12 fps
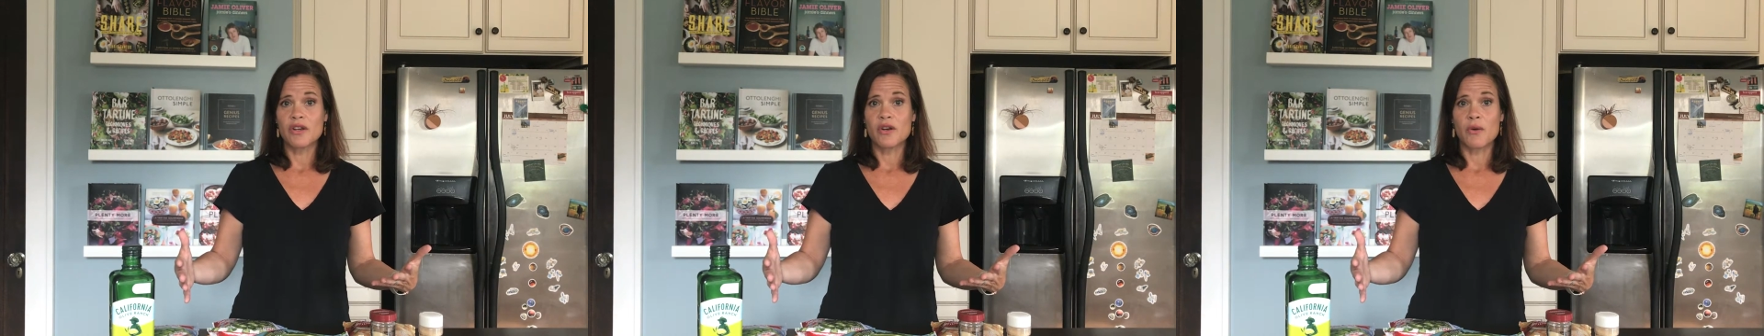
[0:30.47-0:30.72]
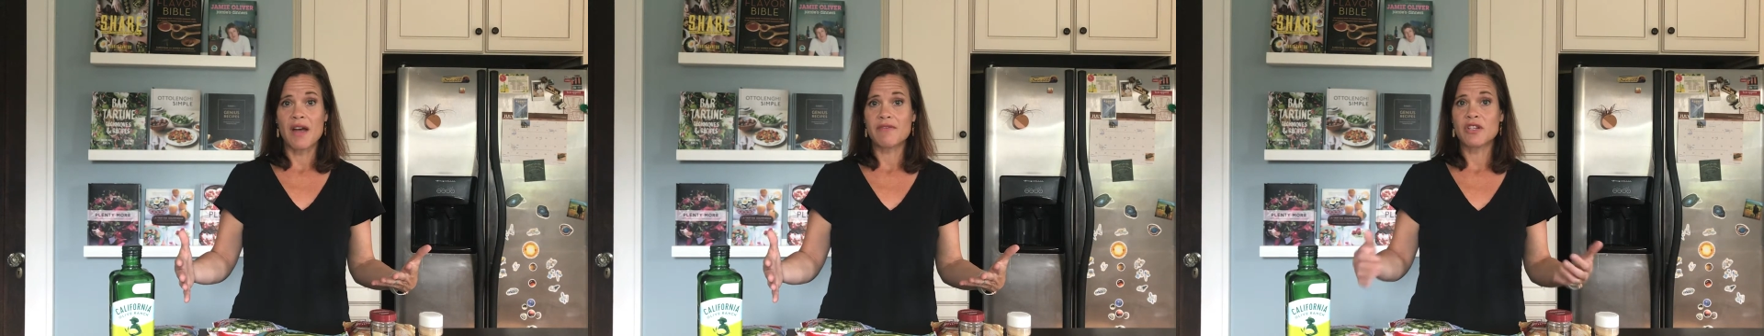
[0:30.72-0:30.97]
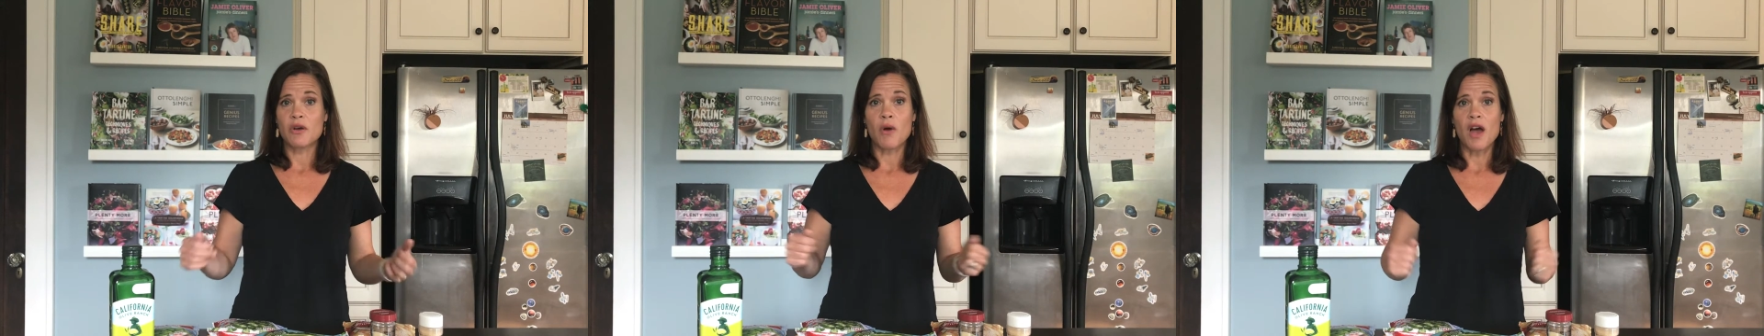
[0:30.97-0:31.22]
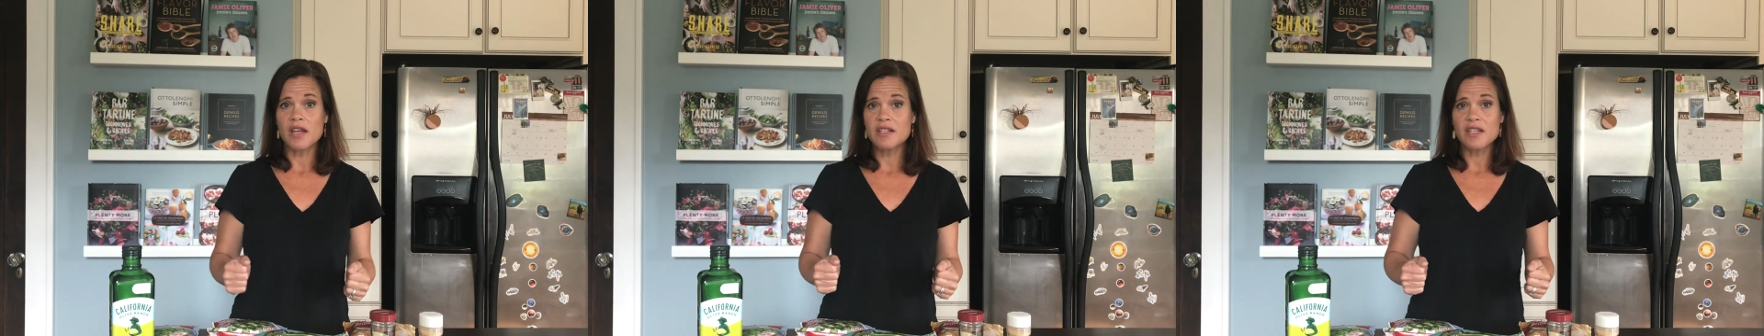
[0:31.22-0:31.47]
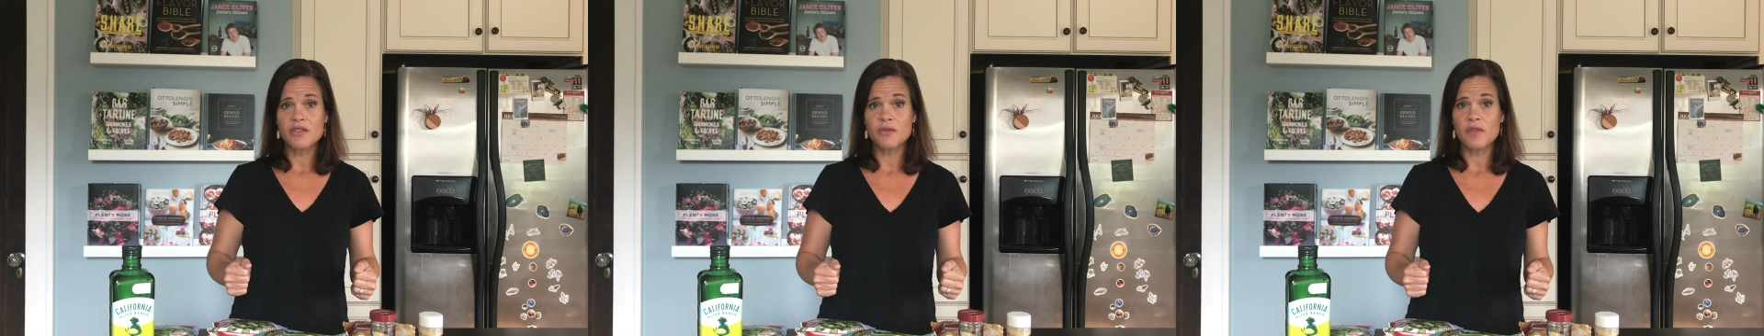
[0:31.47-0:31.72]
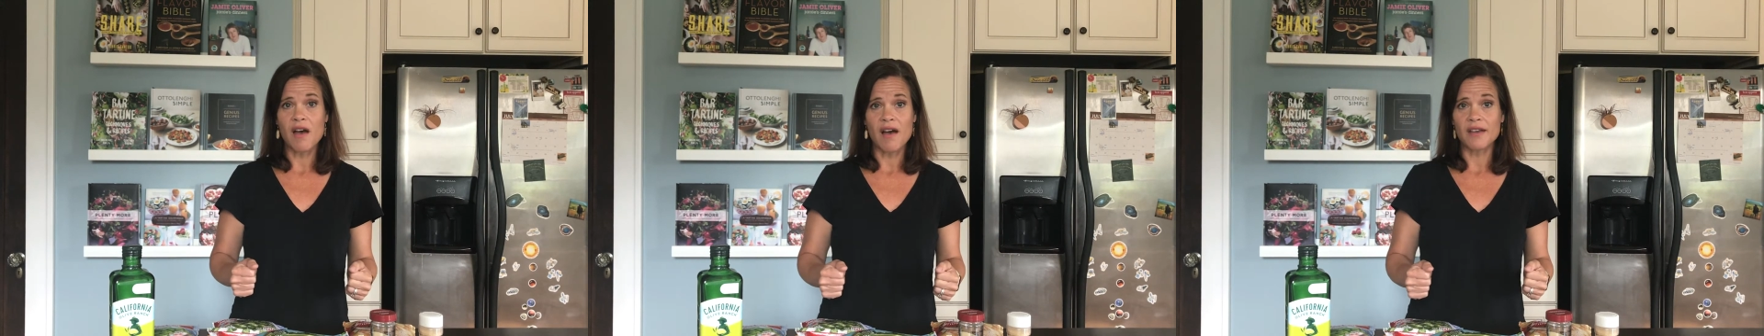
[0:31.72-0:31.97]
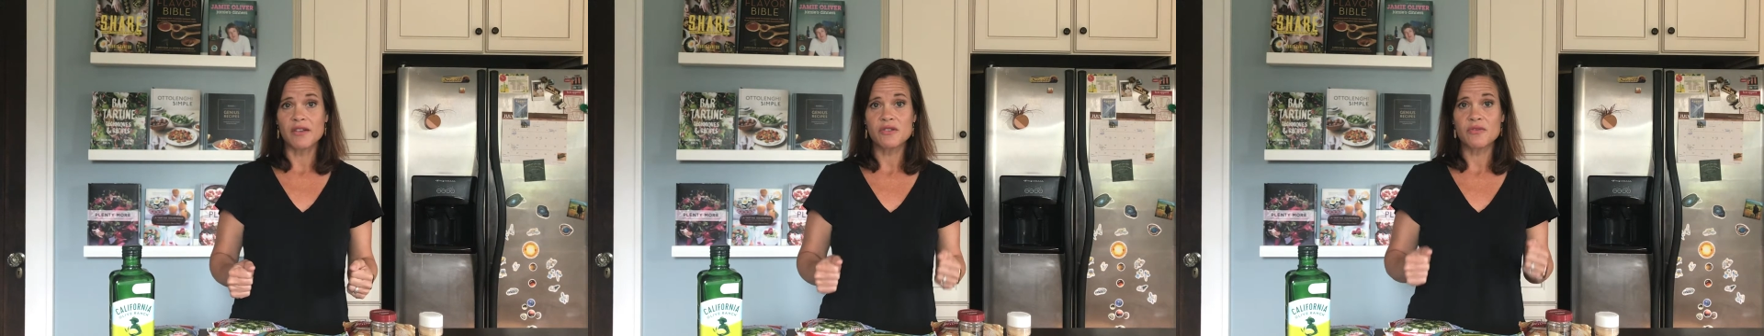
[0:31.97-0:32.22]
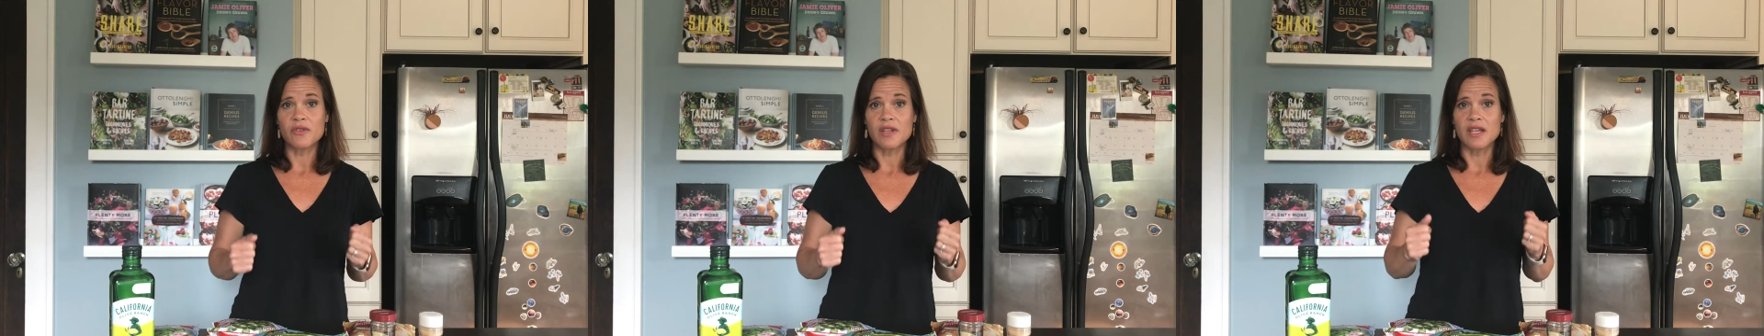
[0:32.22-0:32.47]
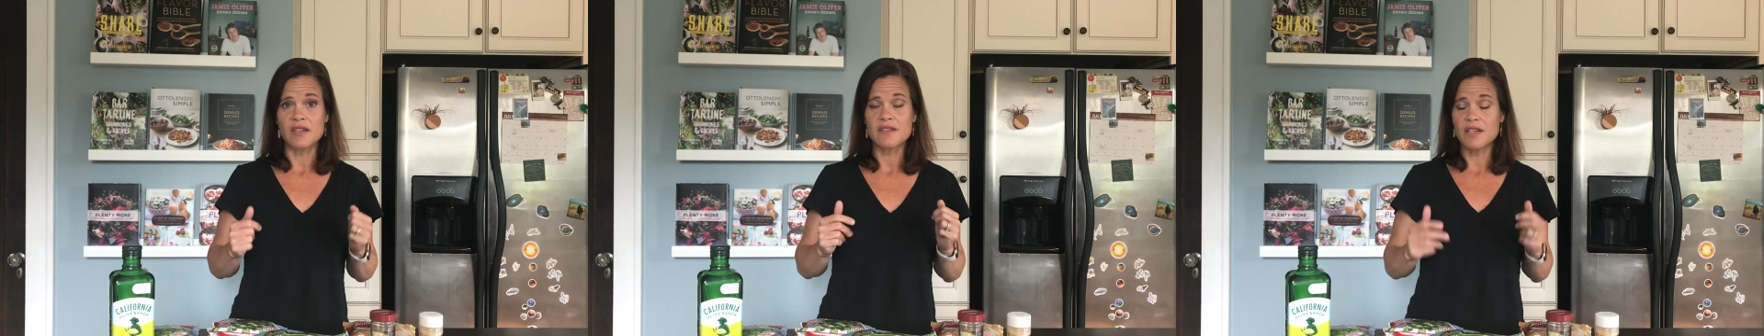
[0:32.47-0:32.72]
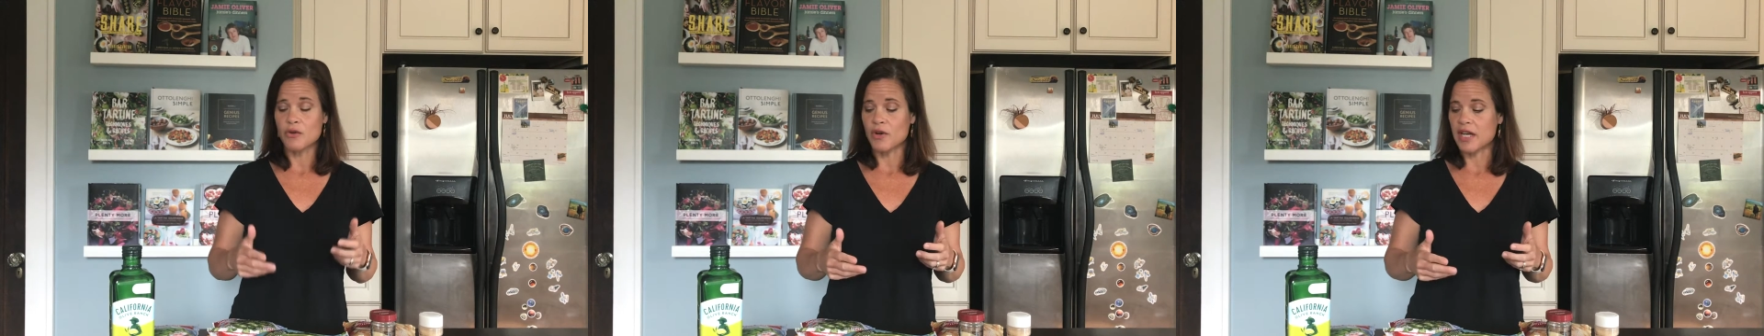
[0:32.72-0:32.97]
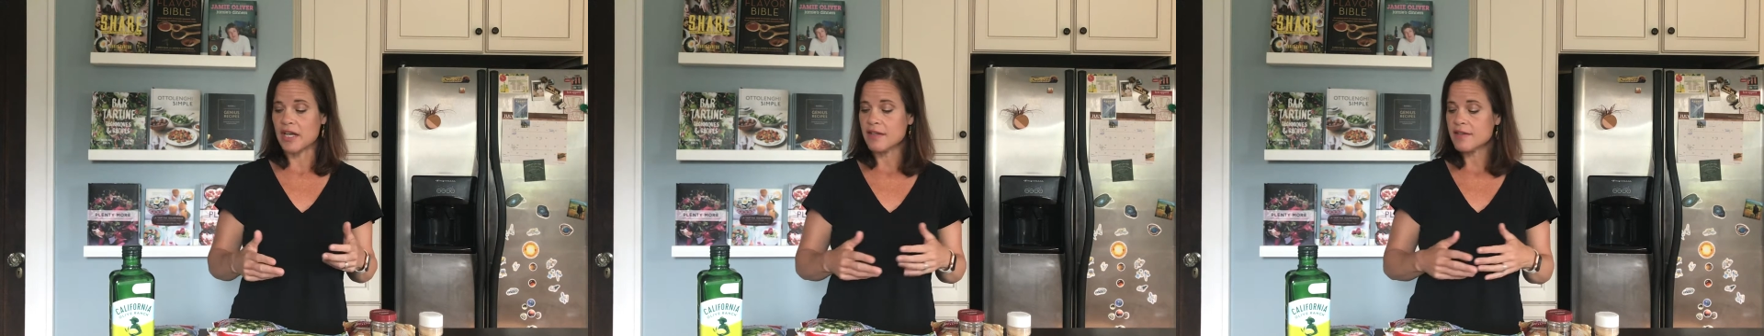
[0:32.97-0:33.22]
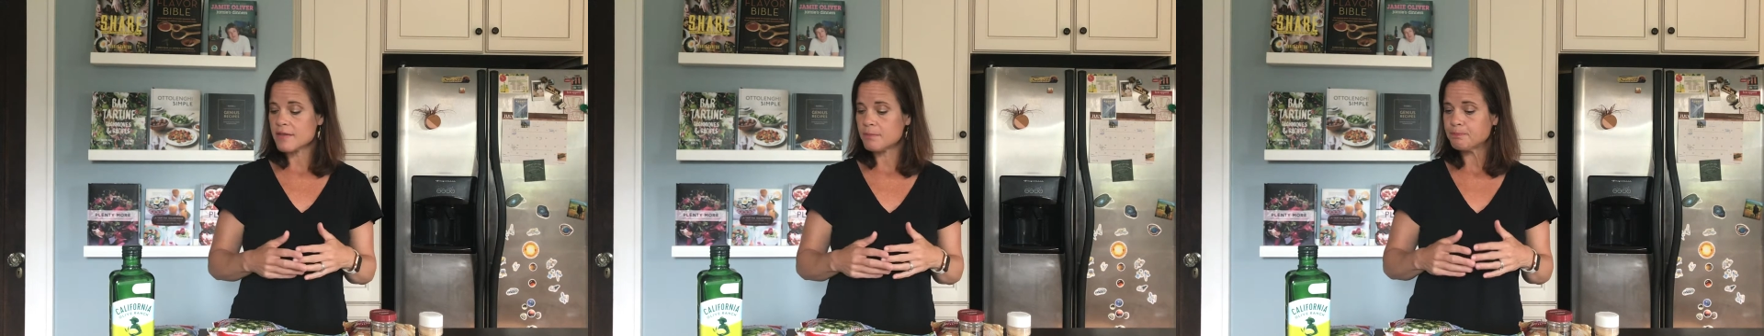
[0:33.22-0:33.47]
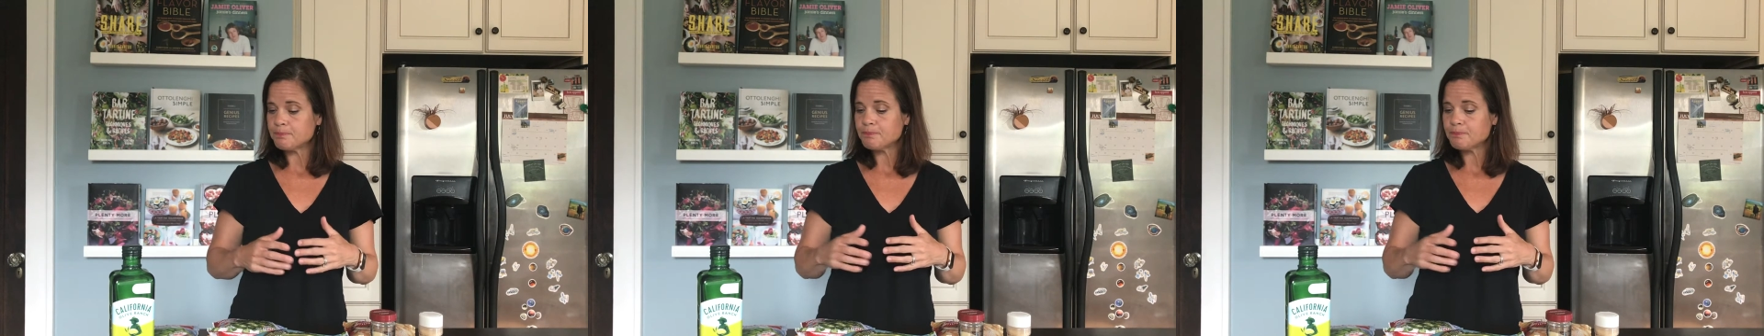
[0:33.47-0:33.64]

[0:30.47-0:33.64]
You don't have to go hunting through the aisles for these ingredients.